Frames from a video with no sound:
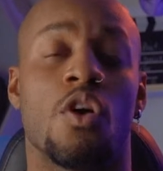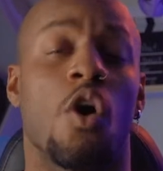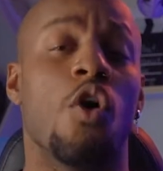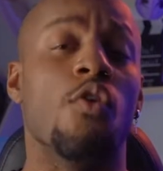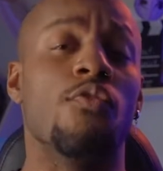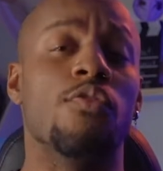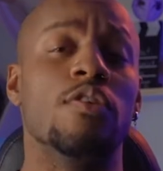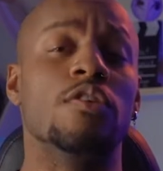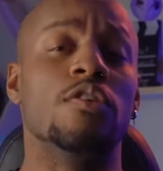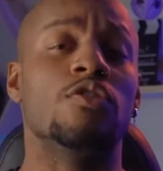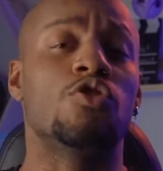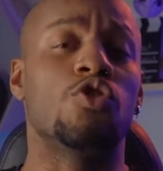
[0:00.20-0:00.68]

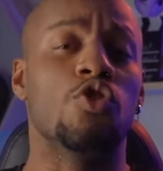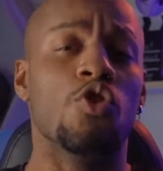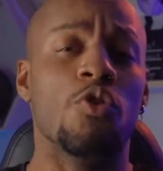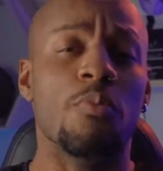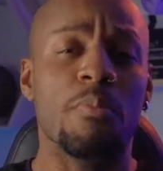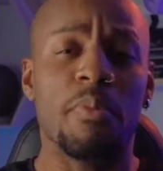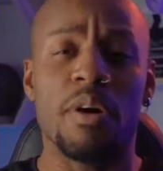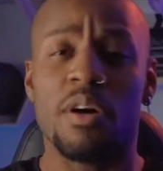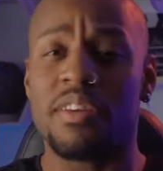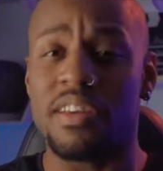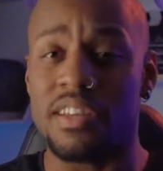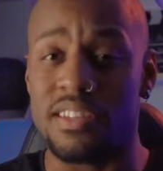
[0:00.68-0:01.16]
Over 2
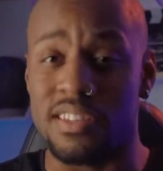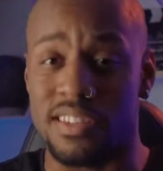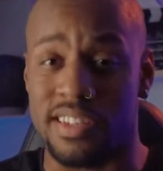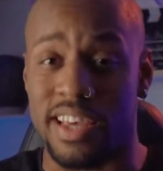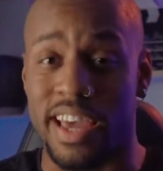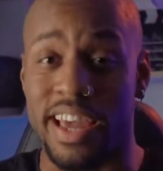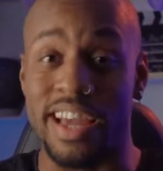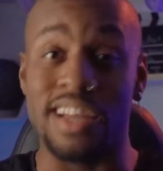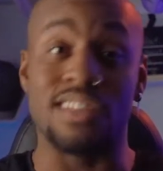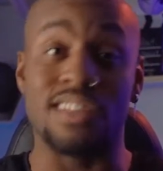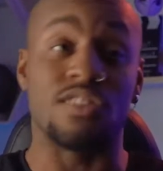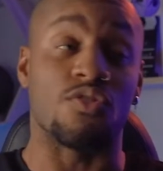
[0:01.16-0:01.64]
million
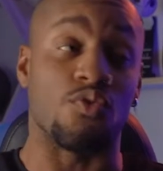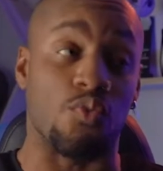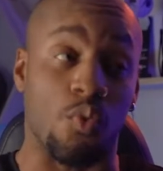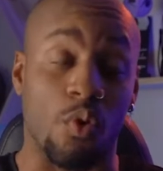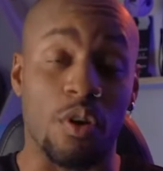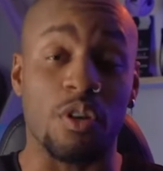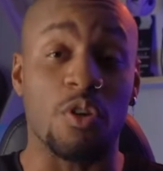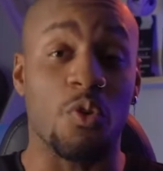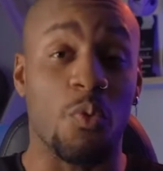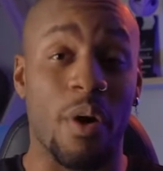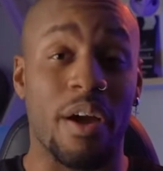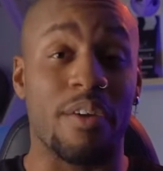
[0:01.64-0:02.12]
teens
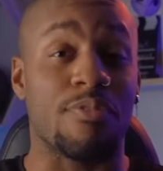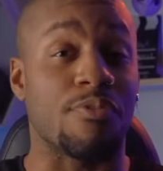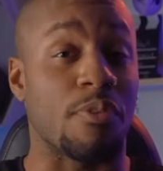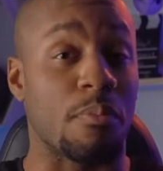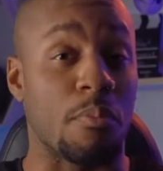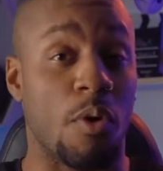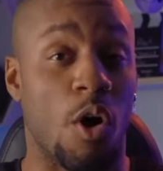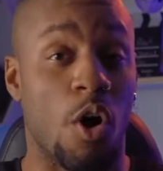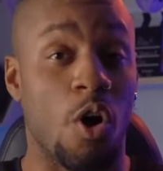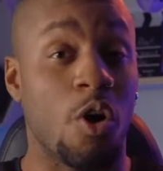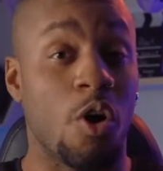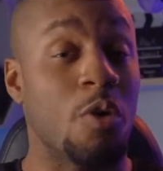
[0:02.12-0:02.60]
run away
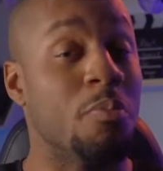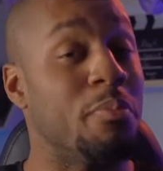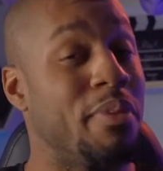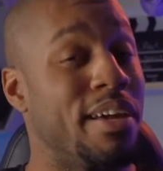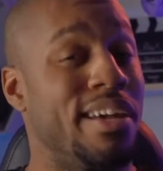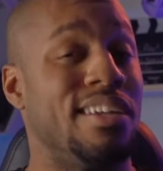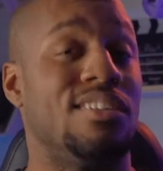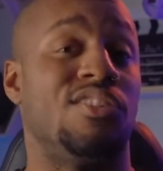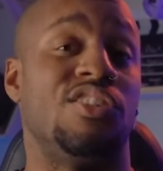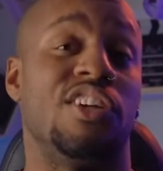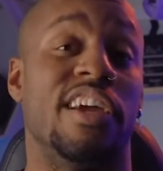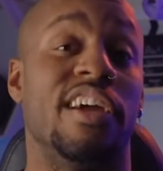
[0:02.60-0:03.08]
from home
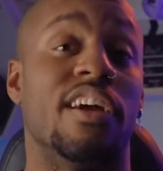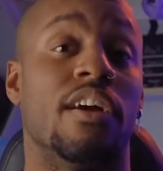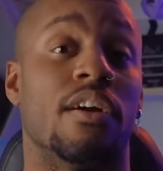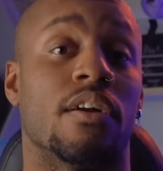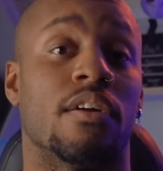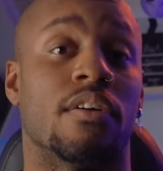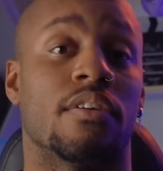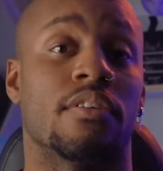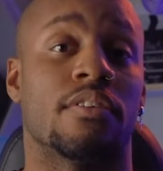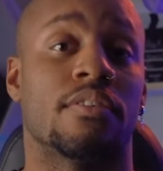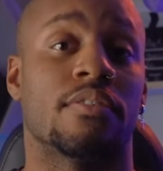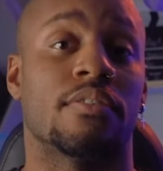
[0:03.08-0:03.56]
each year.